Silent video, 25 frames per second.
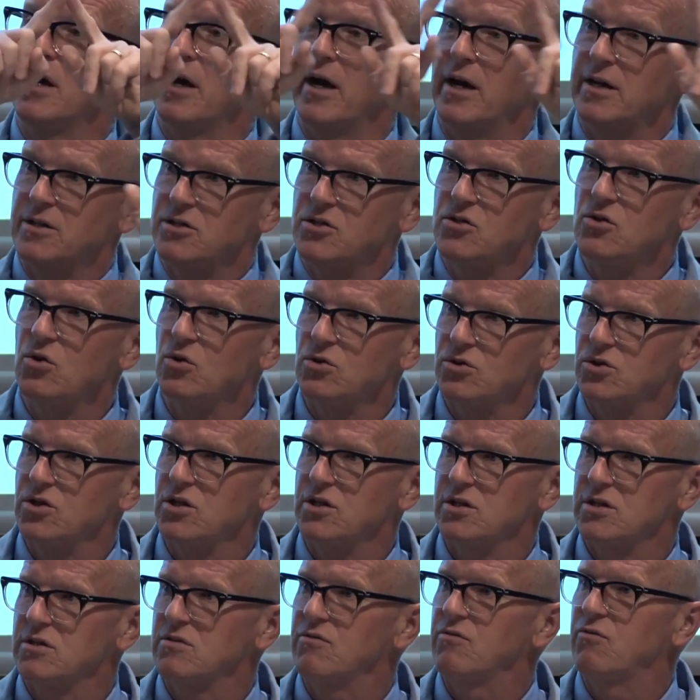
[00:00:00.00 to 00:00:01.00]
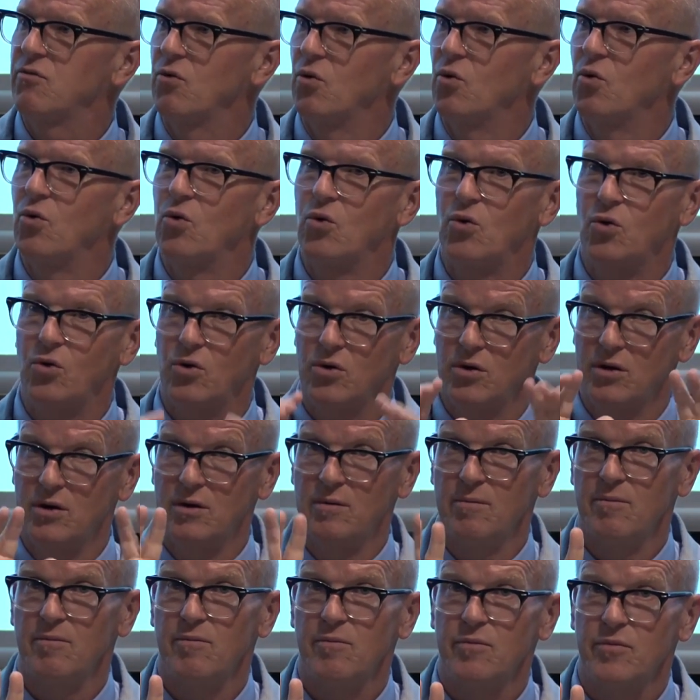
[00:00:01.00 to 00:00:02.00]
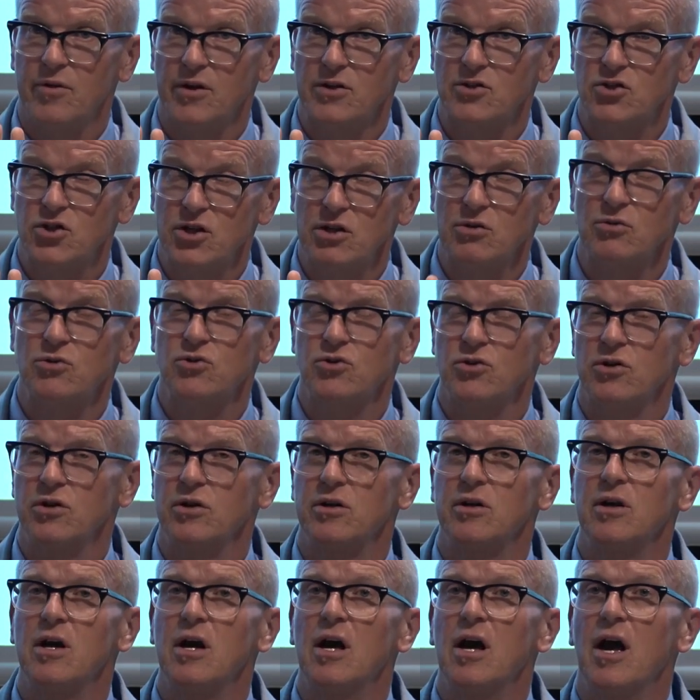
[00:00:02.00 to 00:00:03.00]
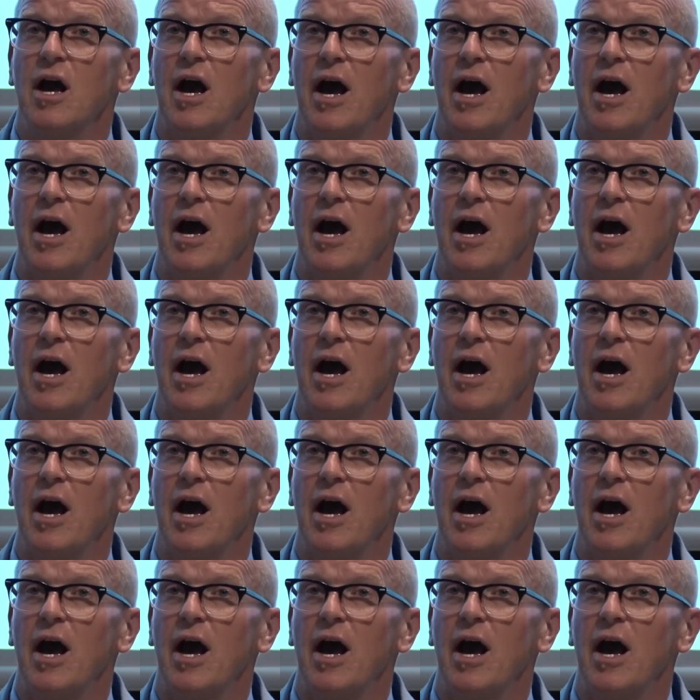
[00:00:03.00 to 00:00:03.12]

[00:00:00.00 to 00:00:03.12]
It's not just for the children,